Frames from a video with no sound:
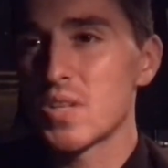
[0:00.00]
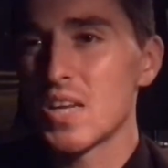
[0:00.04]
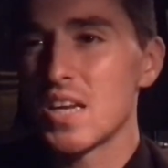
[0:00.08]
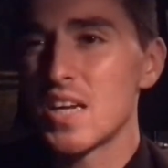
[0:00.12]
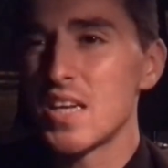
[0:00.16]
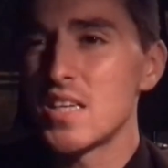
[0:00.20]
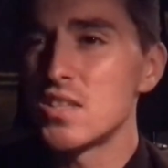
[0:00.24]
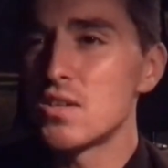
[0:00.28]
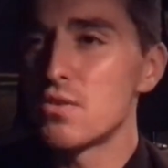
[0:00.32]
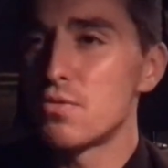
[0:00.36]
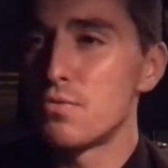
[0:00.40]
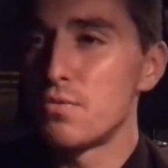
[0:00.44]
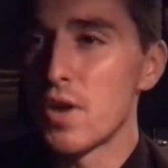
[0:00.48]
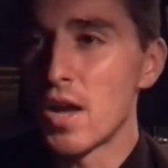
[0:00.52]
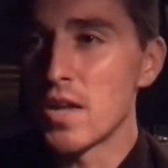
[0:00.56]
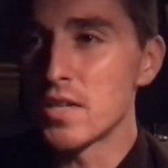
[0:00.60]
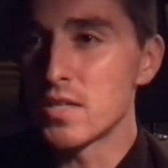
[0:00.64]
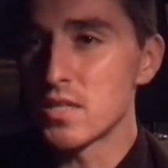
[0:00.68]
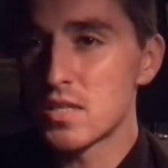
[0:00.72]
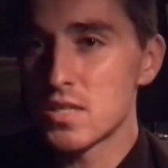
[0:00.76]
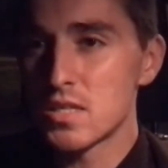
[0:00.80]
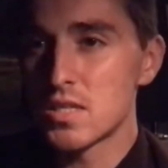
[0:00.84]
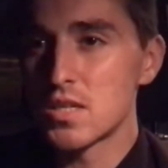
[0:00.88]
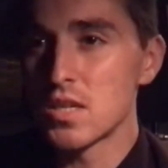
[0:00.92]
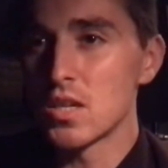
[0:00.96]
In
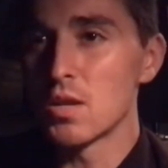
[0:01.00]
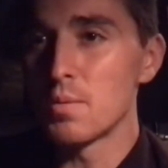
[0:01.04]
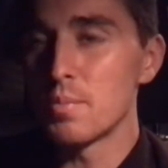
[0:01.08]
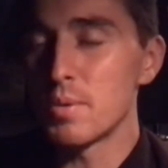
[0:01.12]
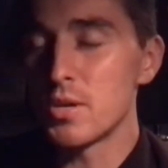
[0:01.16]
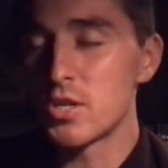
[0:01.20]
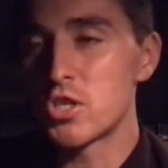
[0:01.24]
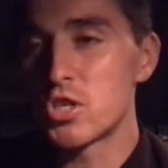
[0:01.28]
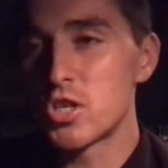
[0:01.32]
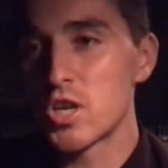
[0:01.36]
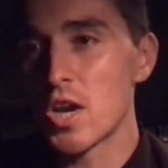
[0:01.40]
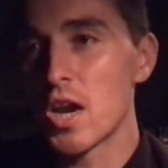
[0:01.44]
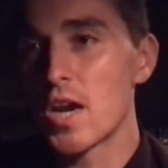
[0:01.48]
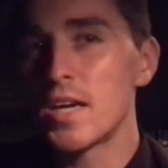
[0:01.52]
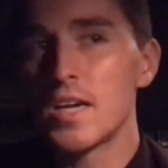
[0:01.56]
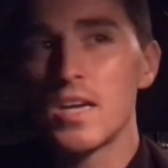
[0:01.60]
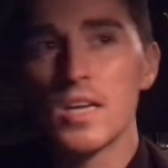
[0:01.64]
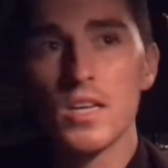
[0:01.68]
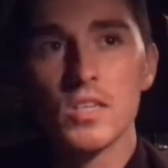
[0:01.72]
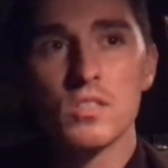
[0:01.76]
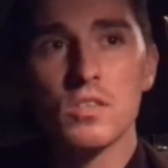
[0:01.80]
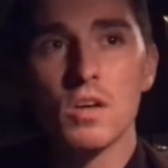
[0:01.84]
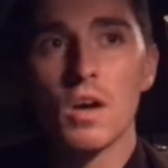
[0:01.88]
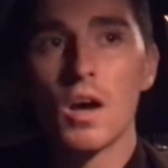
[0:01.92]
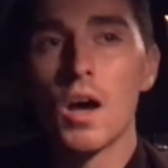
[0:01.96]
defence, still a bit
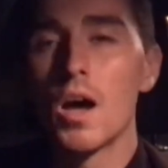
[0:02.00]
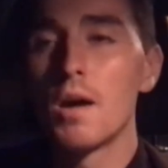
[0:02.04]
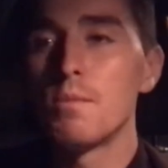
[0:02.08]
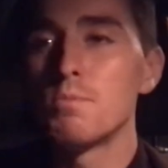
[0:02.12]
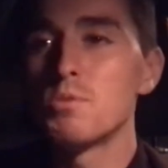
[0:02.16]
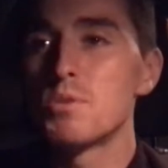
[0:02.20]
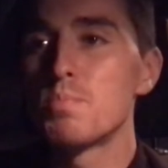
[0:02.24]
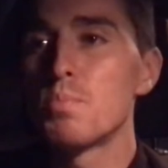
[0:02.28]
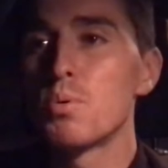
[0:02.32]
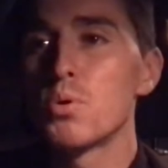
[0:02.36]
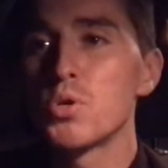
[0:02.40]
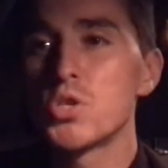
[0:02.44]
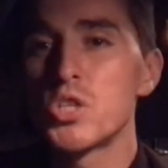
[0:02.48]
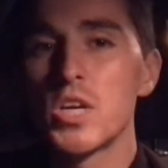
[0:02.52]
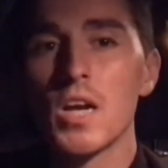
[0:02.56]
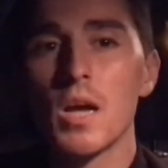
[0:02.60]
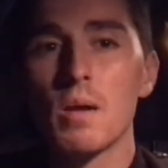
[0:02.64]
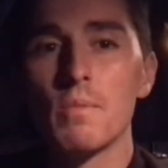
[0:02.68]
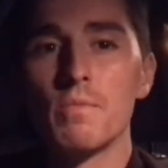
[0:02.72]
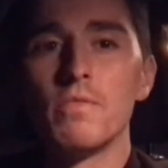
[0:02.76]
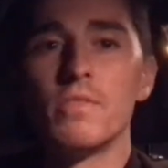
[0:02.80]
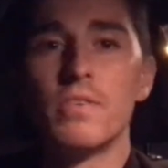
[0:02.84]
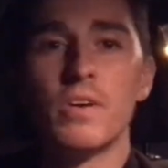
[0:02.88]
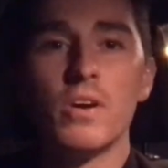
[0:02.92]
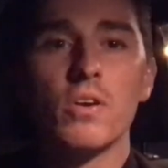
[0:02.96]
shaky at times, pushing
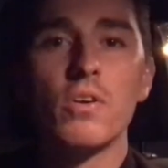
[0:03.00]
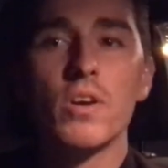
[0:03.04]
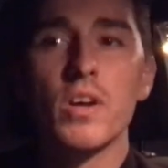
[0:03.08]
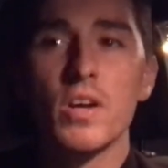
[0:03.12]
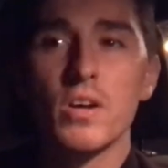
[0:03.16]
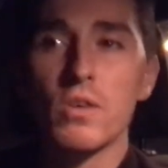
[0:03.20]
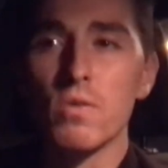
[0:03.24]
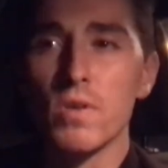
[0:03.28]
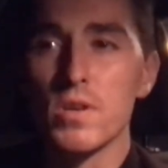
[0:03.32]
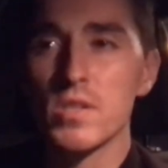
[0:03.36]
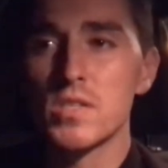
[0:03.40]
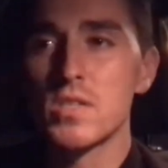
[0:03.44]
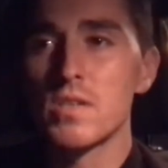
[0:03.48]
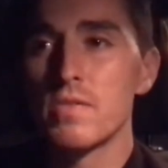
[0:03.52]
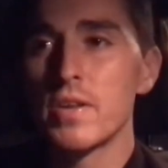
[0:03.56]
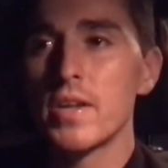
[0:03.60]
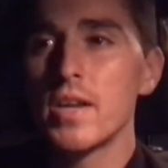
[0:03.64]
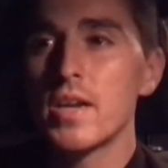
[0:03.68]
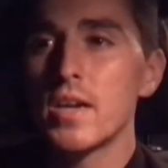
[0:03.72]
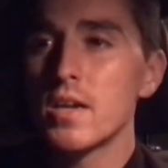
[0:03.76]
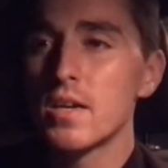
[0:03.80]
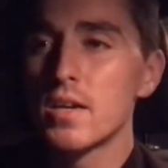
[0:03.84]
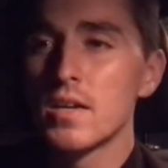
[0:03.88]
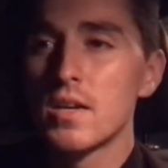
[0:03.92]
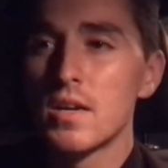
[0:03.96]
up very
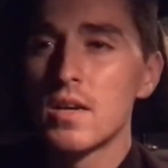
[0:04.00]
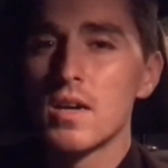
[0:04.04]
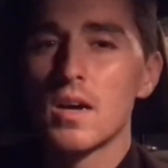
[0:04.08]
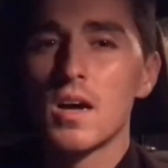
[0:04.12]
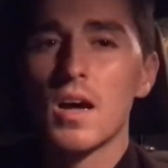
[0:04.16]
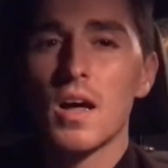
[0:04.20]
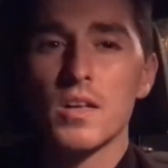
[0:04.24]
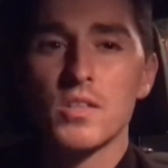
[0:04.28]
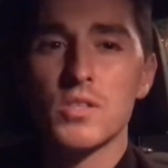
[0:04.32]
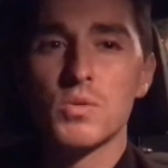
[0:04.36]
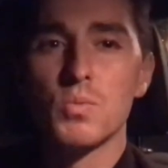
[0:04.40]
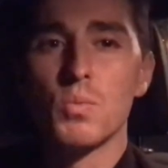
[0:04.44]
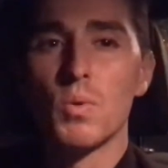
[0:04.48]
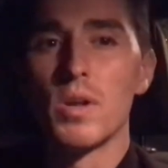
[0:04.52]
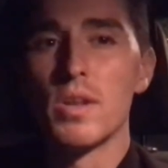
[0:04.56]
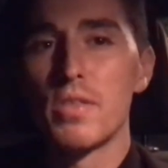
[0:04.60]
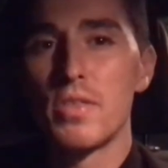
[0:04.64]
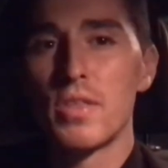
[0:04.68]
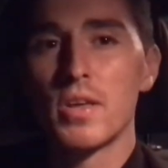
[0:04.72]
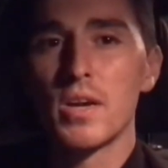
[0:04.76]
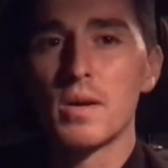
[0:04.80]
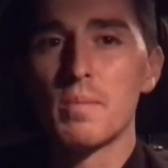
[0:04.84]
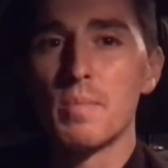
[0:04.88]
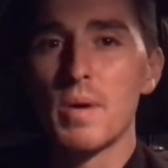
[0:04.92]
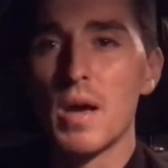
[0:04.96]
aggressively. That's one
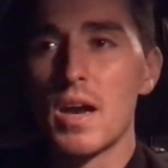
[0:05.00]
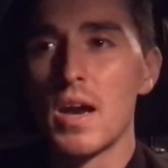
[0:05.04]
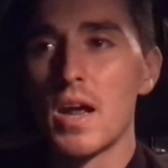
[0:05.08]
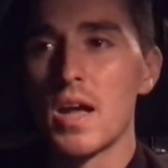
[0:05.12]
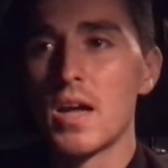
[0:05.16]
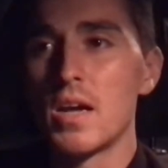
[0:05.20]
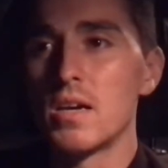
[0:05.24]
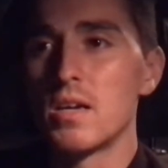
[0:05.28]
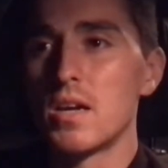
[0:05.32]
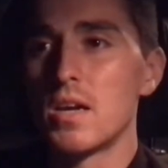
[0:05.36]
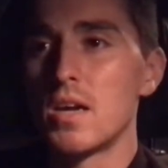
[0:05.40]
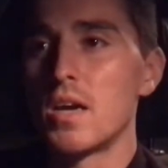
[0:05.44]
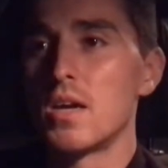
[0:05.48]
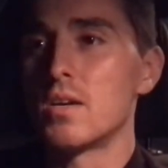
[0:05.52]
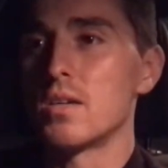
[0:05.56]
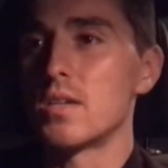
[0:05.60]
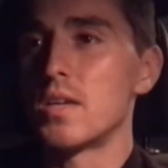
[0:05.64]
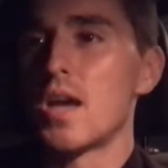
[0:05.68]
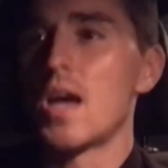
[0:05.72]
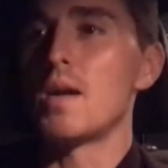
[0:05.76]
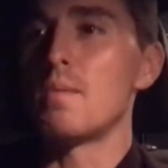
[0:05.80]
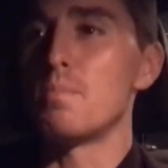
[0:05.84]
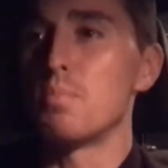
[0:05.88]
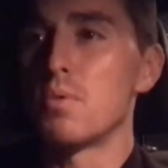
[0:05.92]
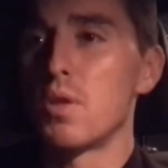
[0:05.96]
thing about our
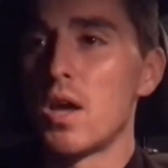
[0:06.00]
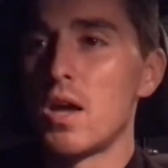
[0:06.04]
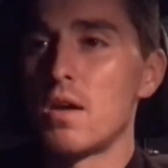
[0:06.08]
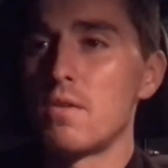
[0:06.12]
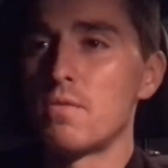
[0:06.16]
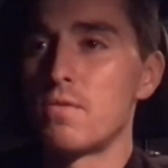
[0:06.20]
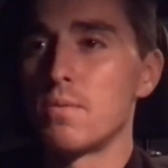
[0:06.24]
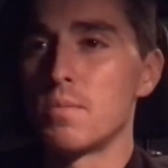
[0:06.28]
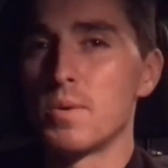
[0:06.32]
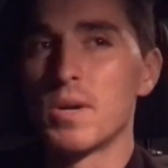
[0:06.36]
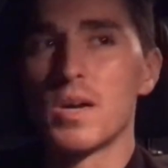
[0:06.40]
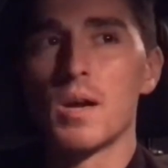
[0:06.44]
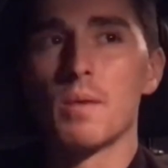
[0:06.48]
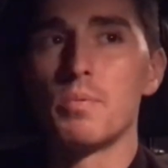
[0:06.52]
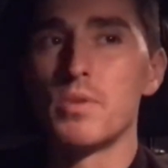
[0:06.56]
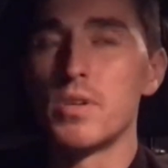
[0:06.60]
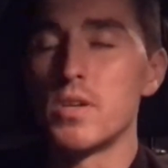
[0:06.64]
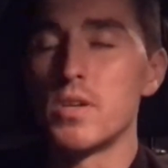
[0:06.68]
game plan from last